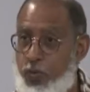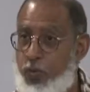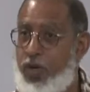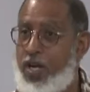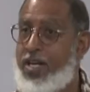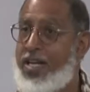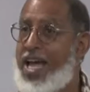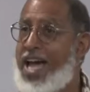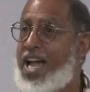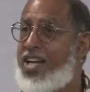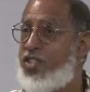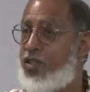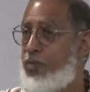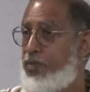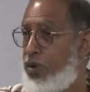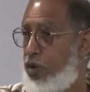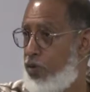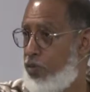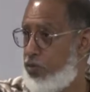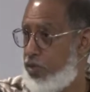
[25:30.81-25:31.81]
we are not
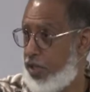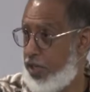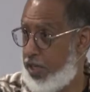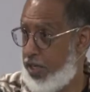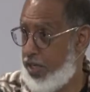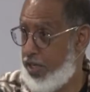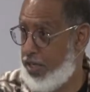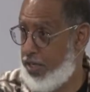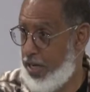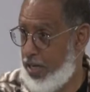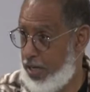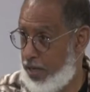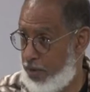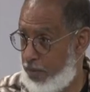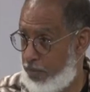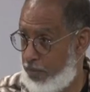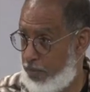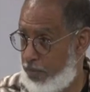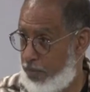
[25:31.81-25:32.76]
supposed to condemn.